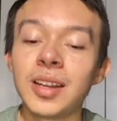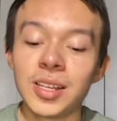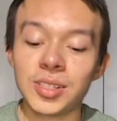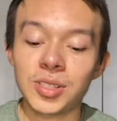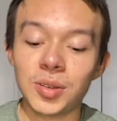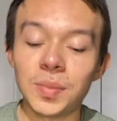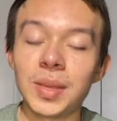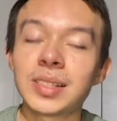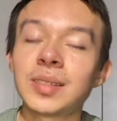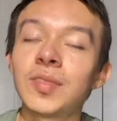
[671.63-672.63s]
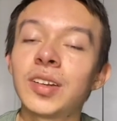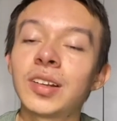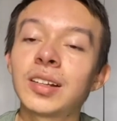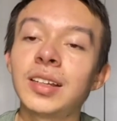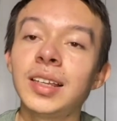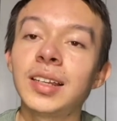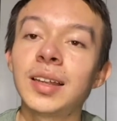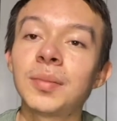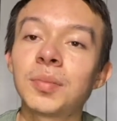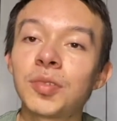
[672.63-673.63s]
So it makes it very clean
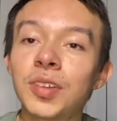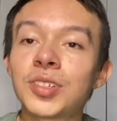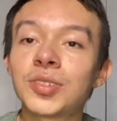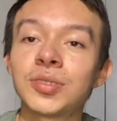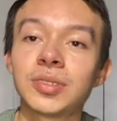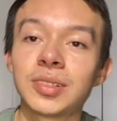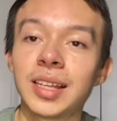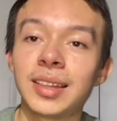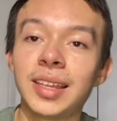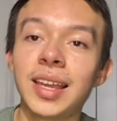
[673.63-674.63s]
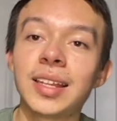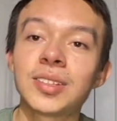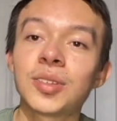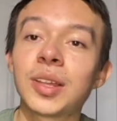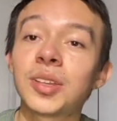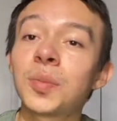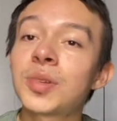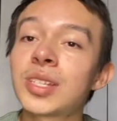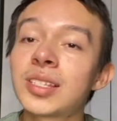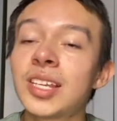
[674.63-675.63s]
and professional at the end so that your
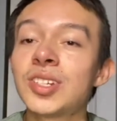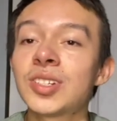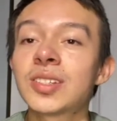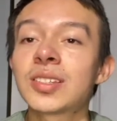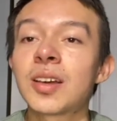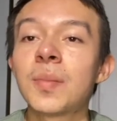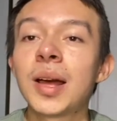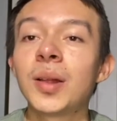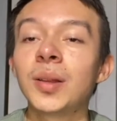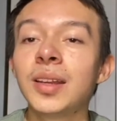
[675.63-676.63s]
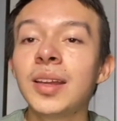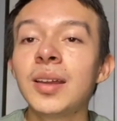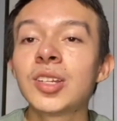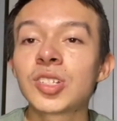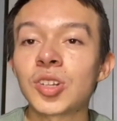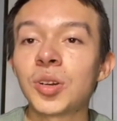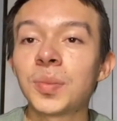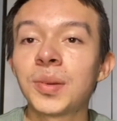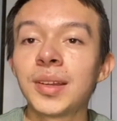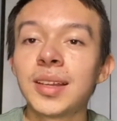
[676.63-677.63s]
presentations come out sharp.
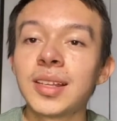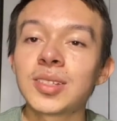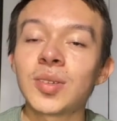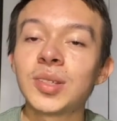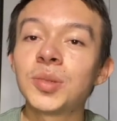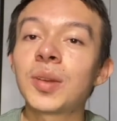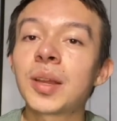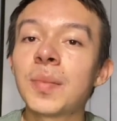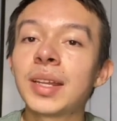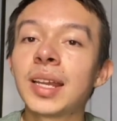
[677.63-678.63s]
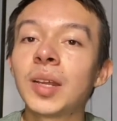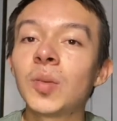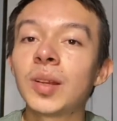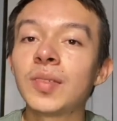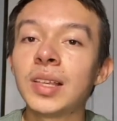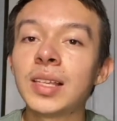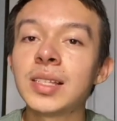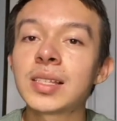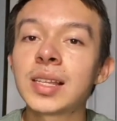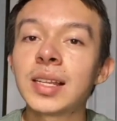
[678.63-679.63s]
So I do recommend getting one of
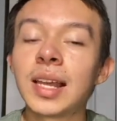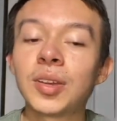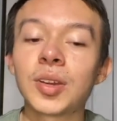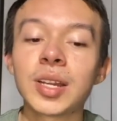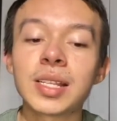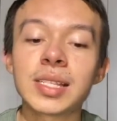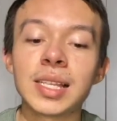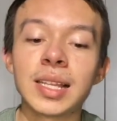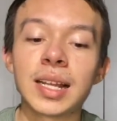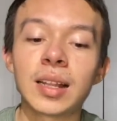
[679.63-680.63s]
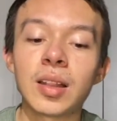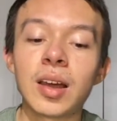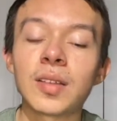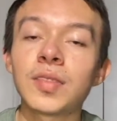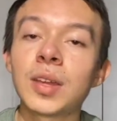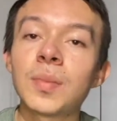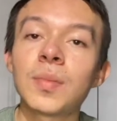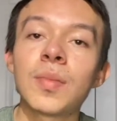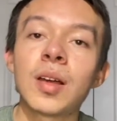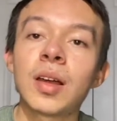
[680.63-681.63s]
these. Now you're gonna see that a lot of them,
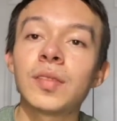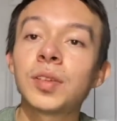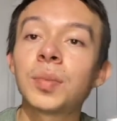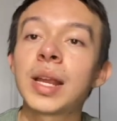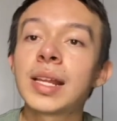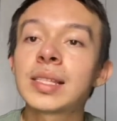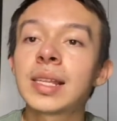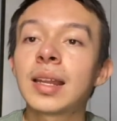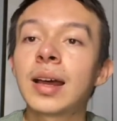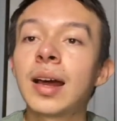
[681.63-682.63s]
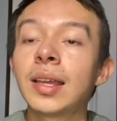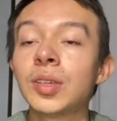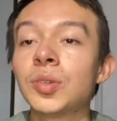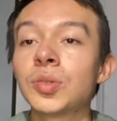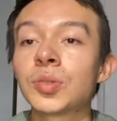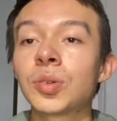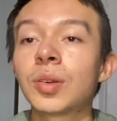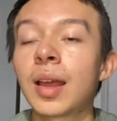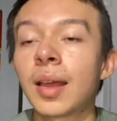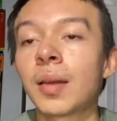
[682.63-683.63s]
of the brands that I use or
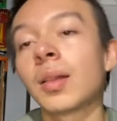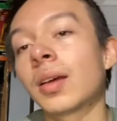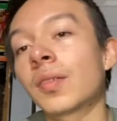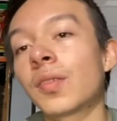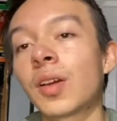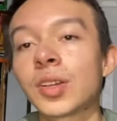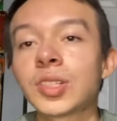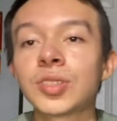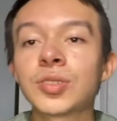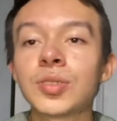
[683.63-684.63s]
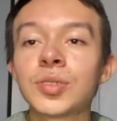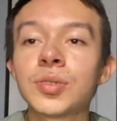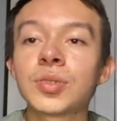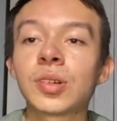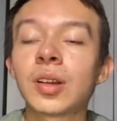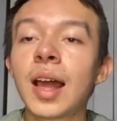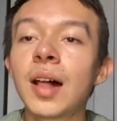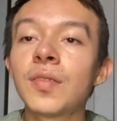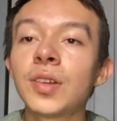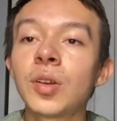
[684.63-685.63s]
a lot of architecture students use, are
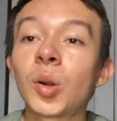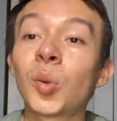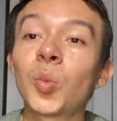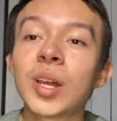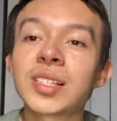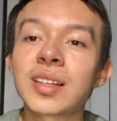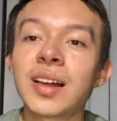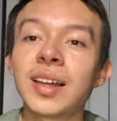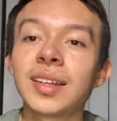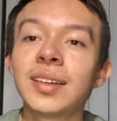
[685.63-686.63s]
Alvin, Westcott.